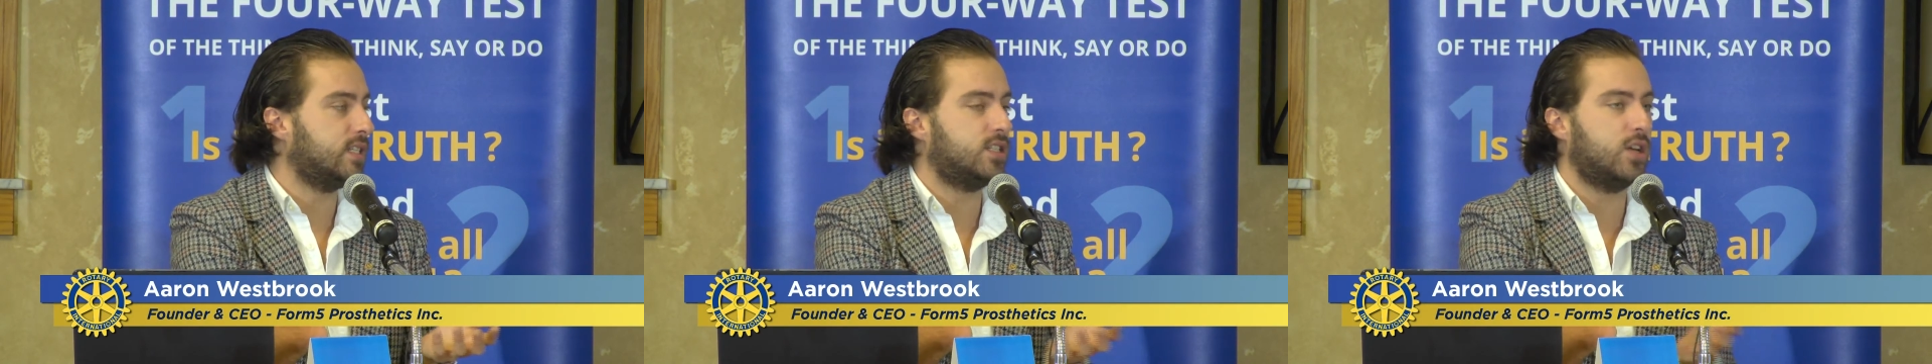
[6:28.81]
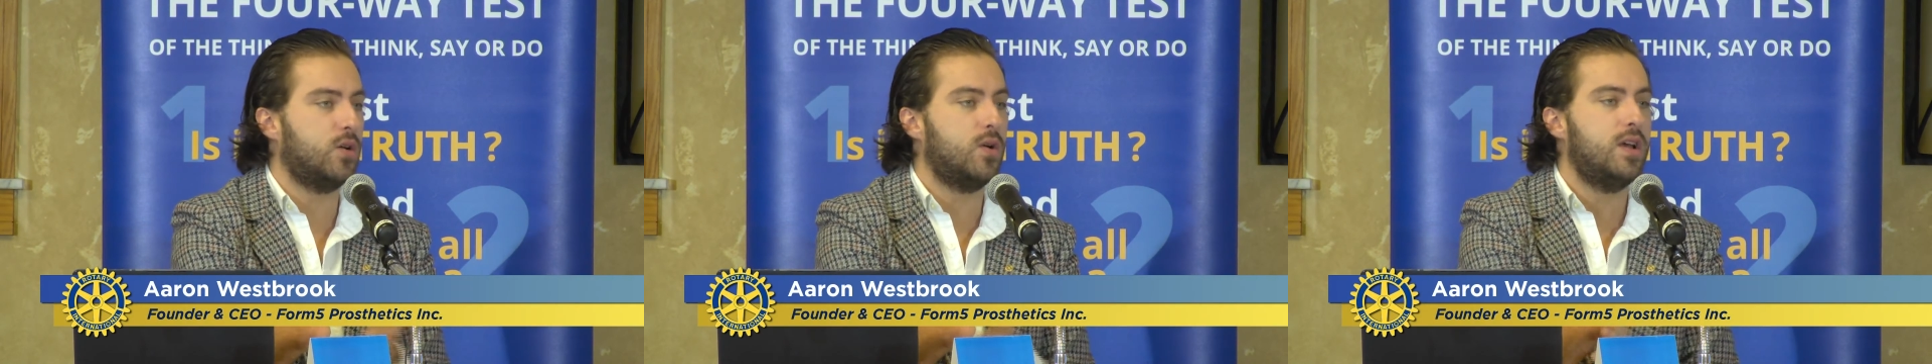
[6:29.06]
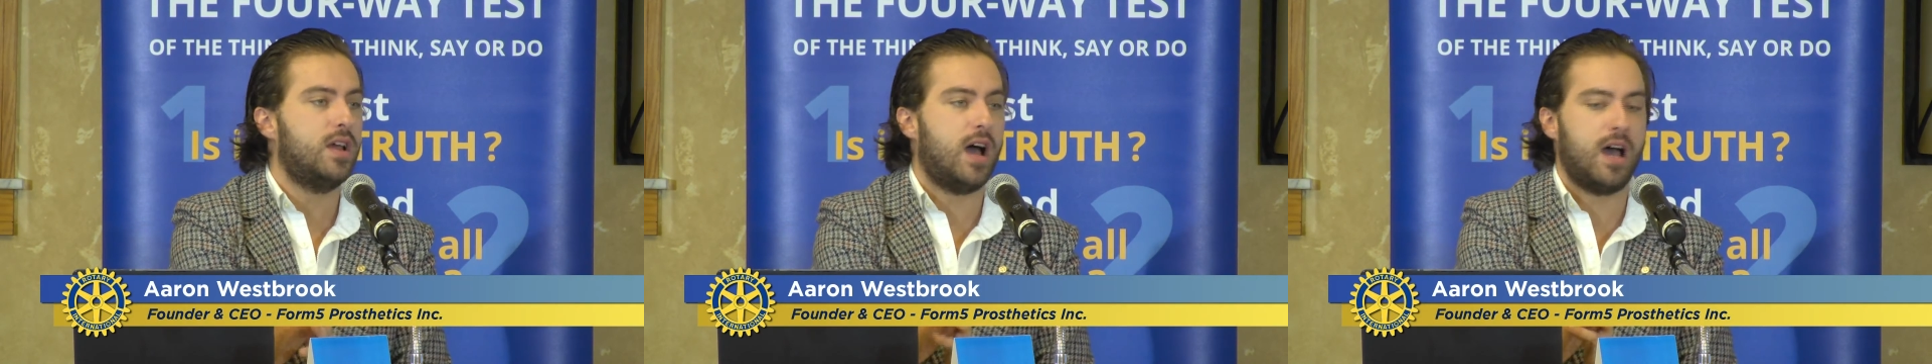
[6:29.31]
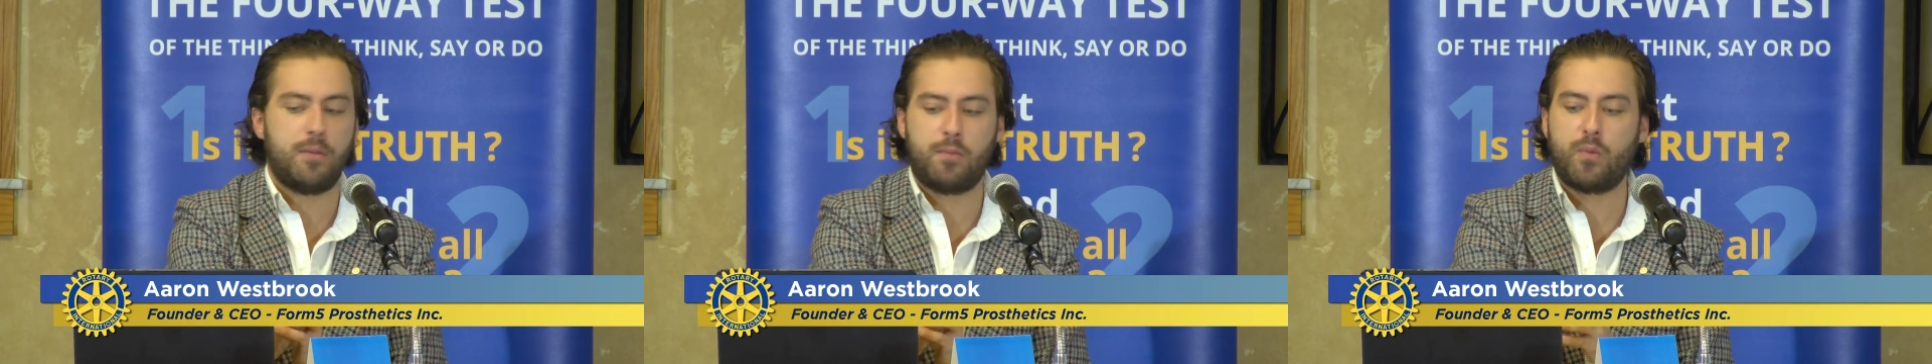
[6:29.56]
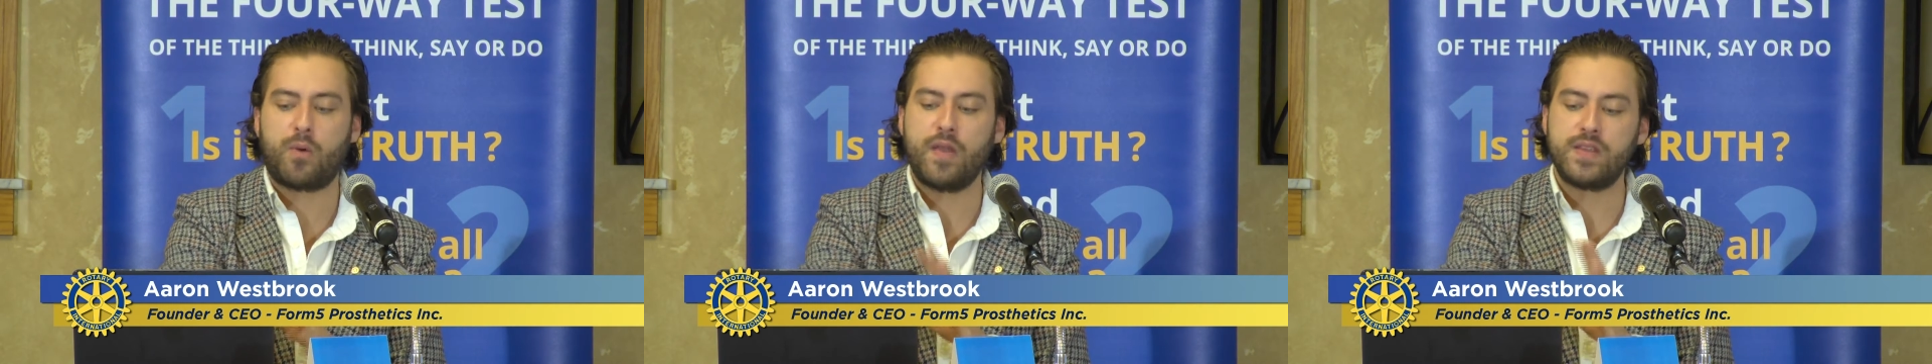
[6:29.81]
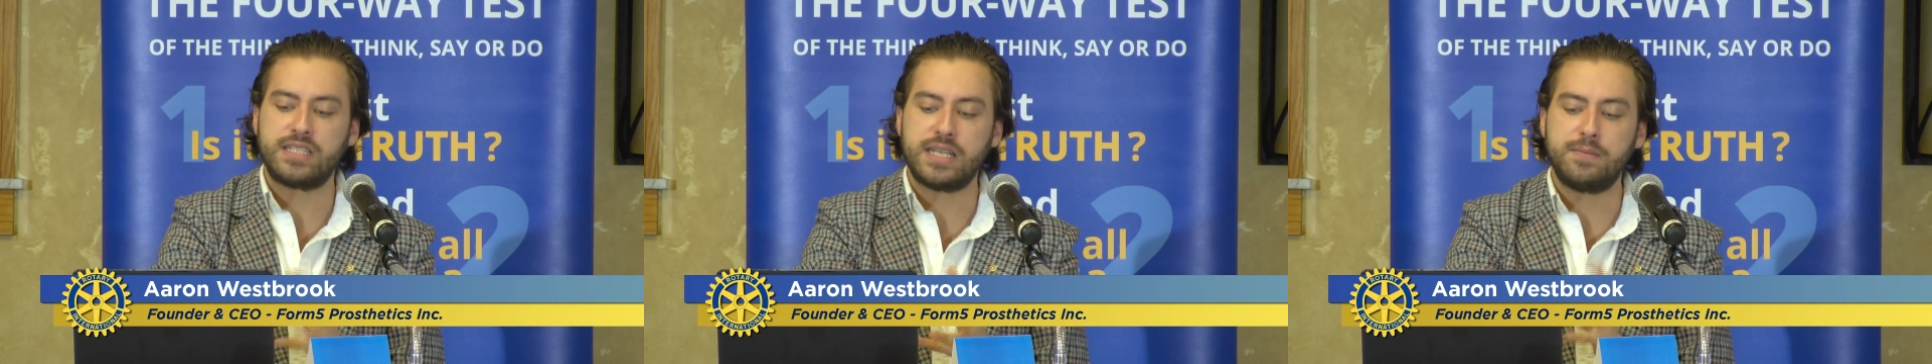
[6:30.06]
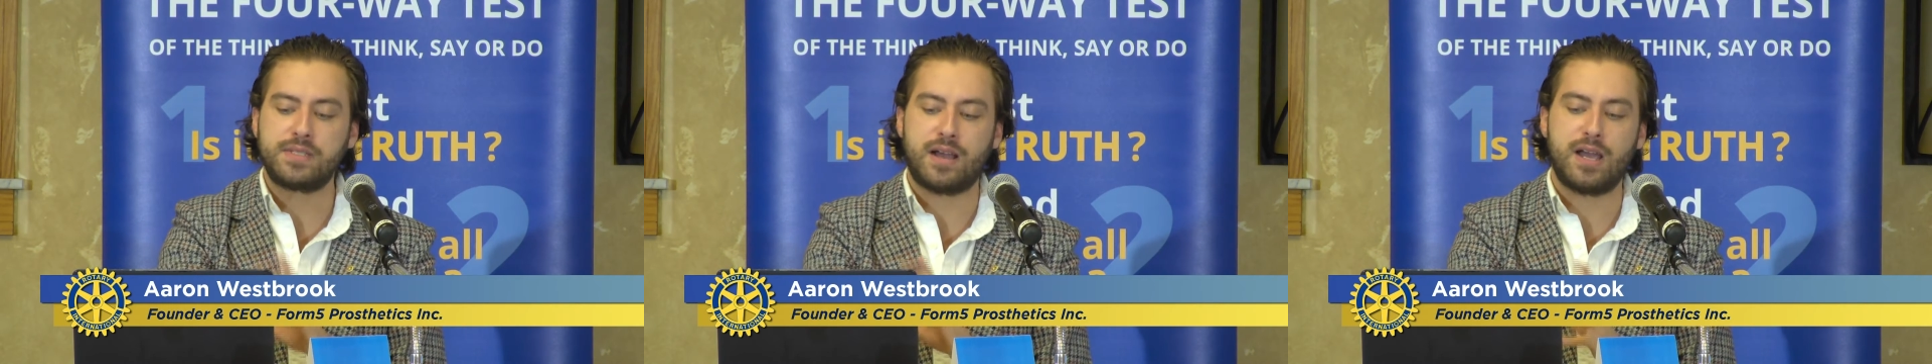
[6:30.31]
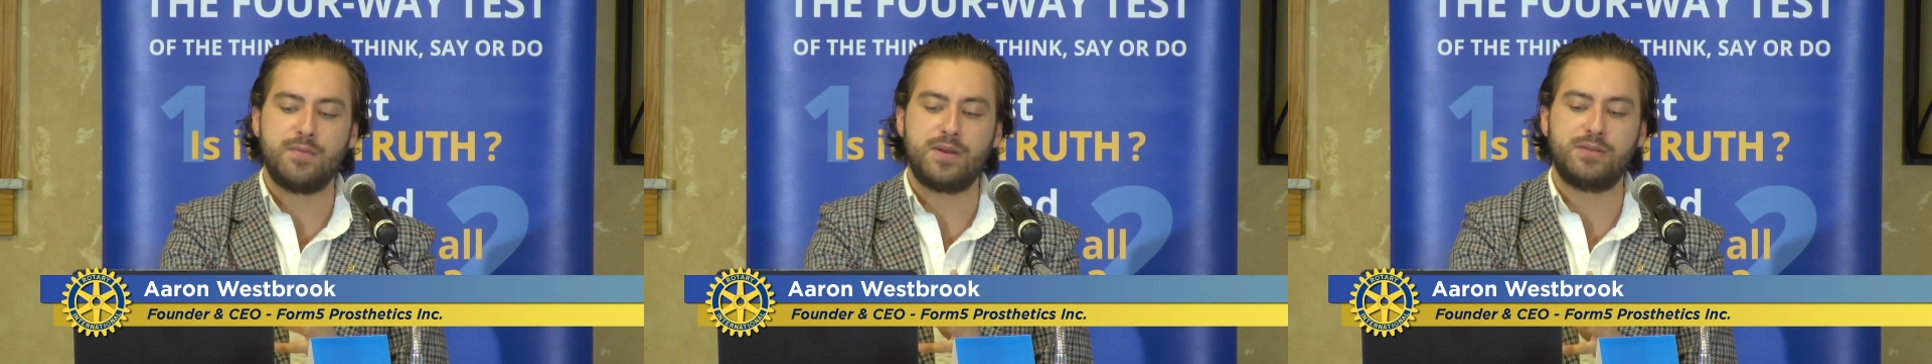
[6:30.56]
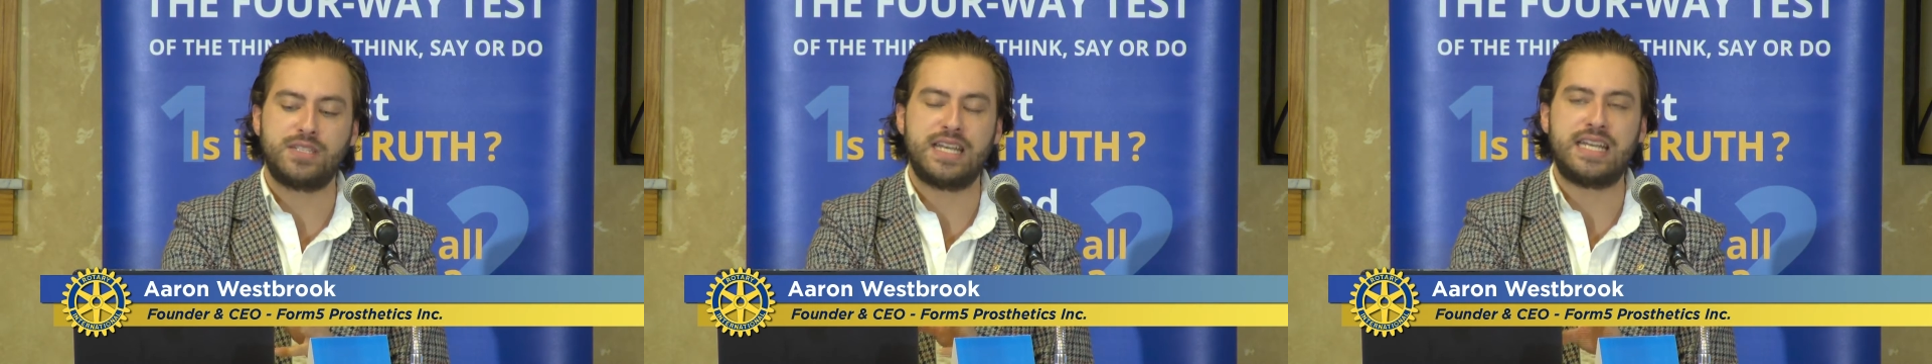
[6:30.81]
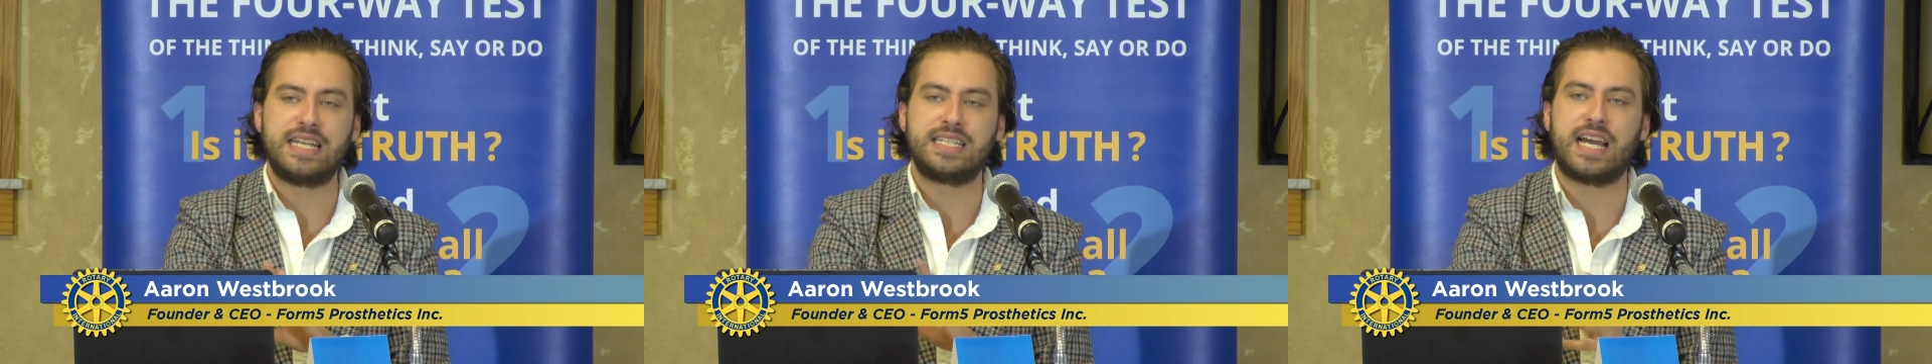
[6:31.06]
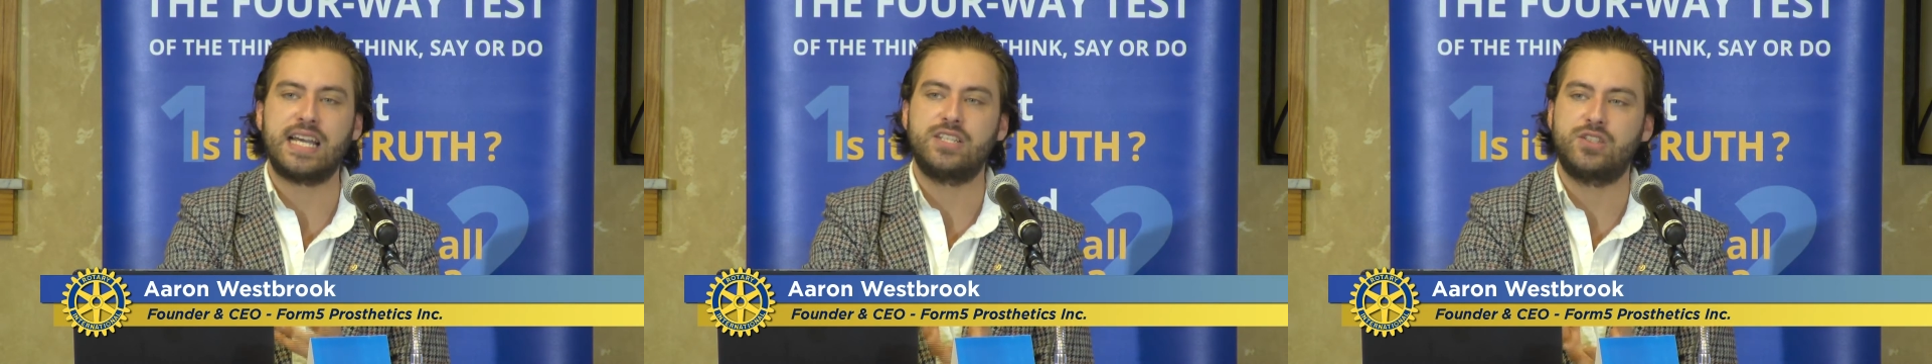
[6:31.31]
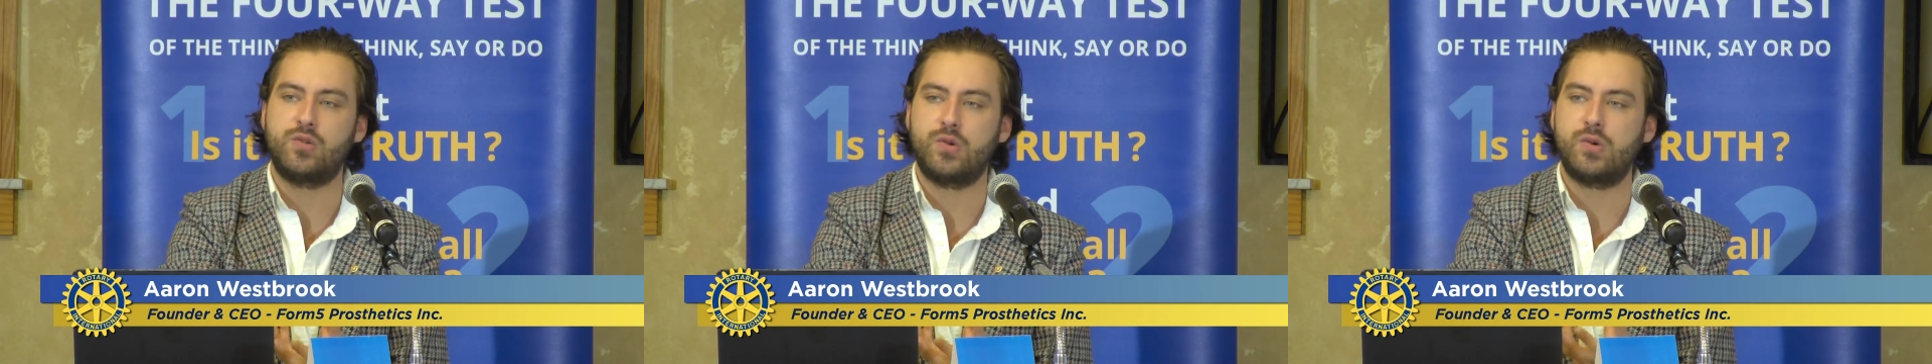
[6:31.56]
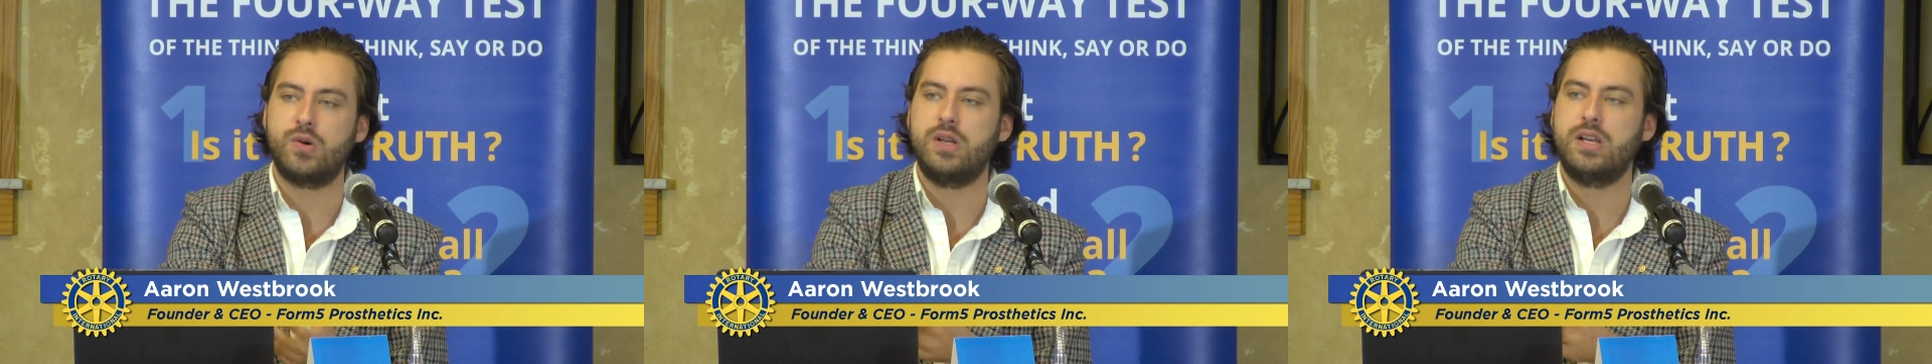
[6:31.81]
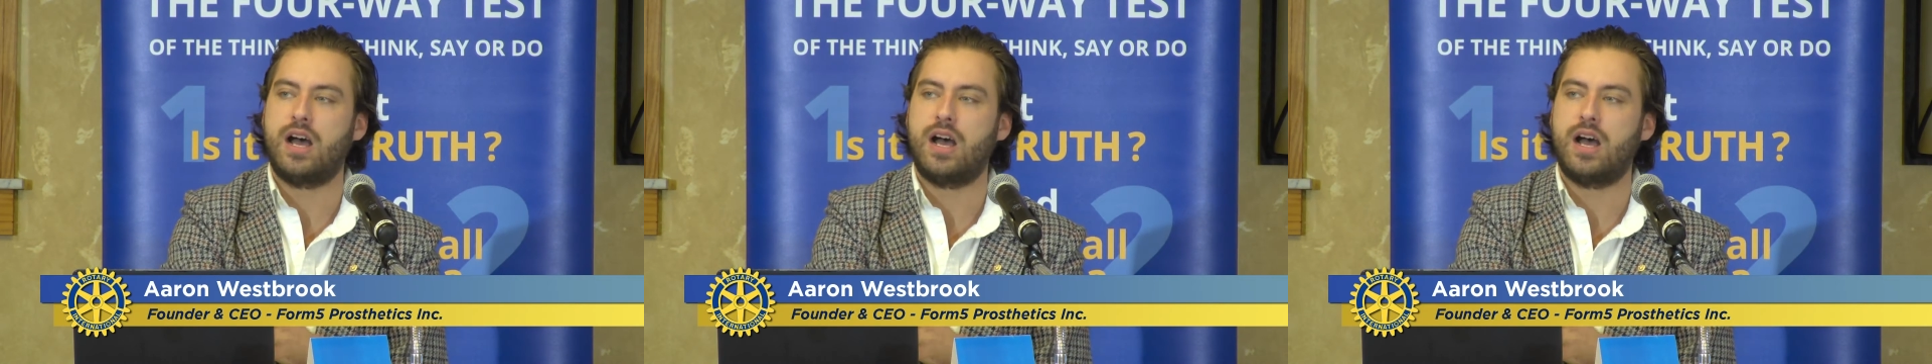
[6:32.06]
So um, around the same time I was getting into high school,